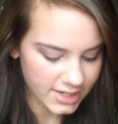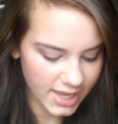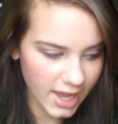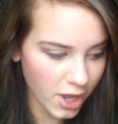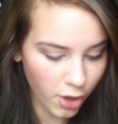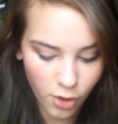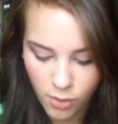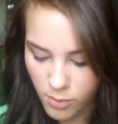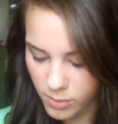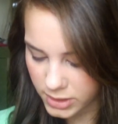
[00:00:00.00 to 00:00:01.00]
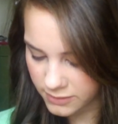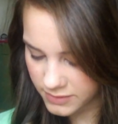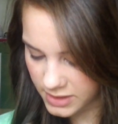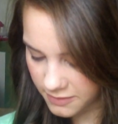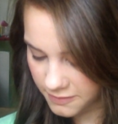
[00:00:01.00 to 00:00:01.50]
Now, one
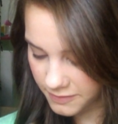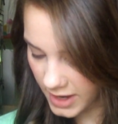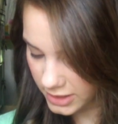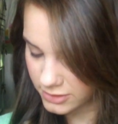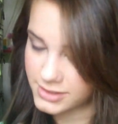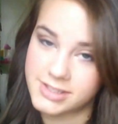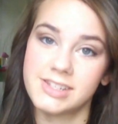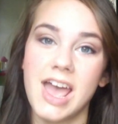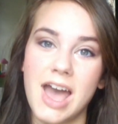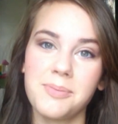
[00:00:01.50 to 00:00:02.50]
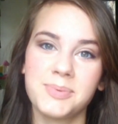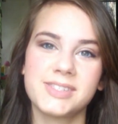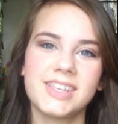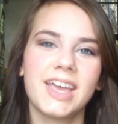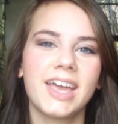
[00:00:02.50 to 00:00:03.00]
of the final
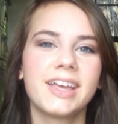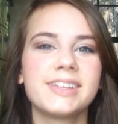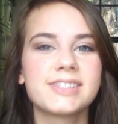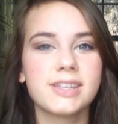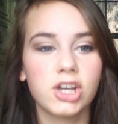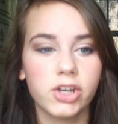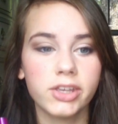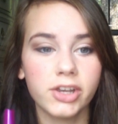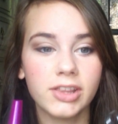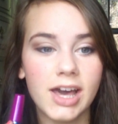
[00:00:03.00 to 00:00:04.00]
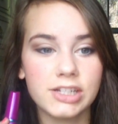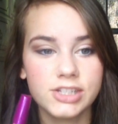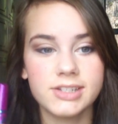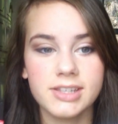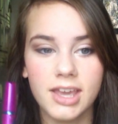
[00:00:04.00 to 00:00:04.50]
steps is curling your
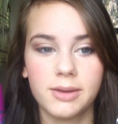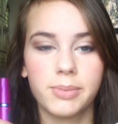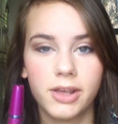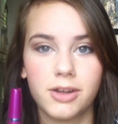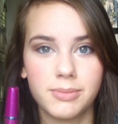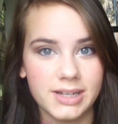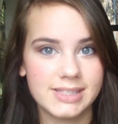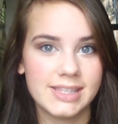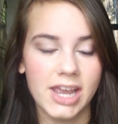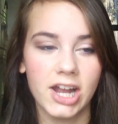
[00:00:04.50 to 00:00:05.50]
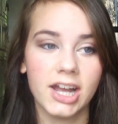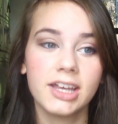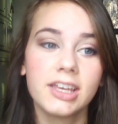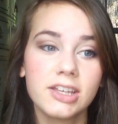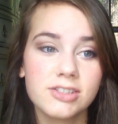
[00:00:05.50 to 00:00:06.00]
lashes and putting on mascara.
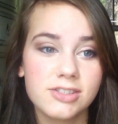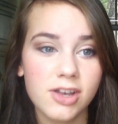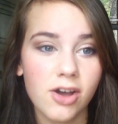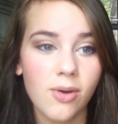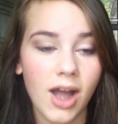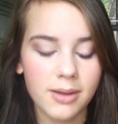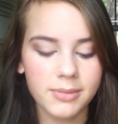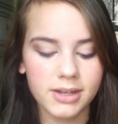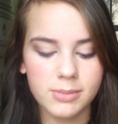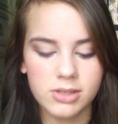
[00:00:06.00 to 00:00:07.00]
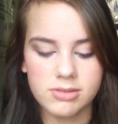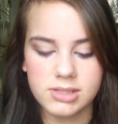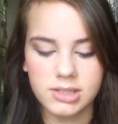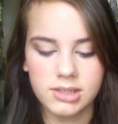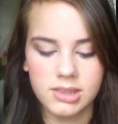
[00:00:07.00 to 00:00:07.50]
So I'm going to be
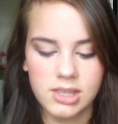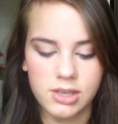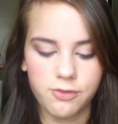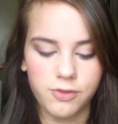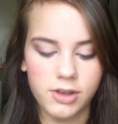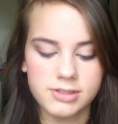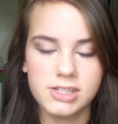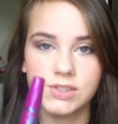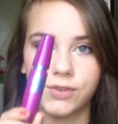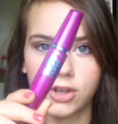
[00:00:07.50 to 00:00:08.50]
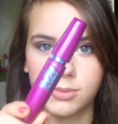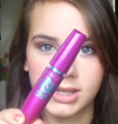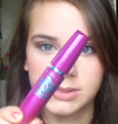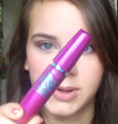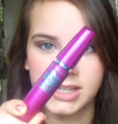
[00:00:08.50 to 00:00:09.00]
using the Falsies Volume
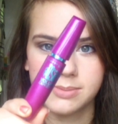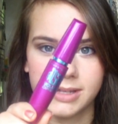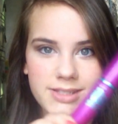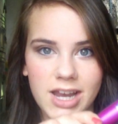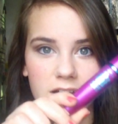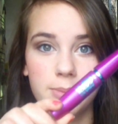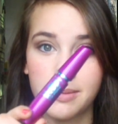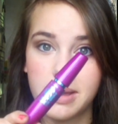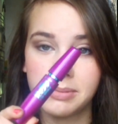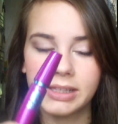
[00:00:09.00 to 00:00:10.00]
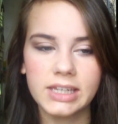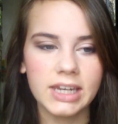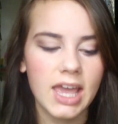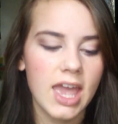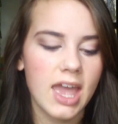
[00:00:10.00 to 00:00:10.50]
Express Mascara by
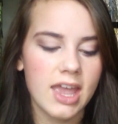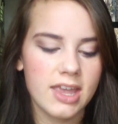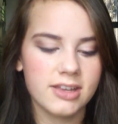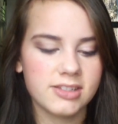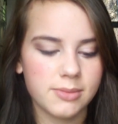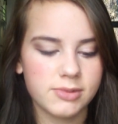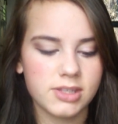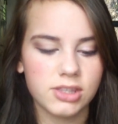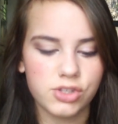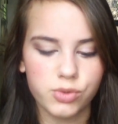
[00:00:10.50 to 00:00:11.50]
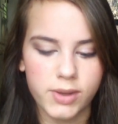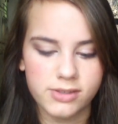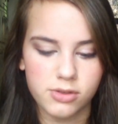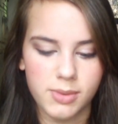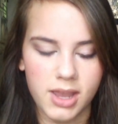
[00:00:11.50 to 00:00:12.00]
Maybelline, and I'm using the
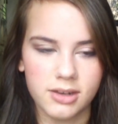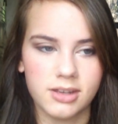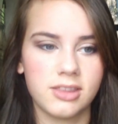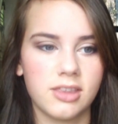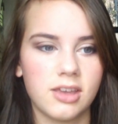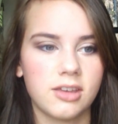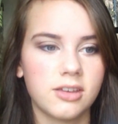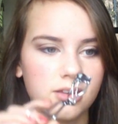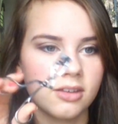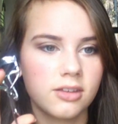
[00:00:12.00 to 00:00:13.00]
Tweezerman, I think,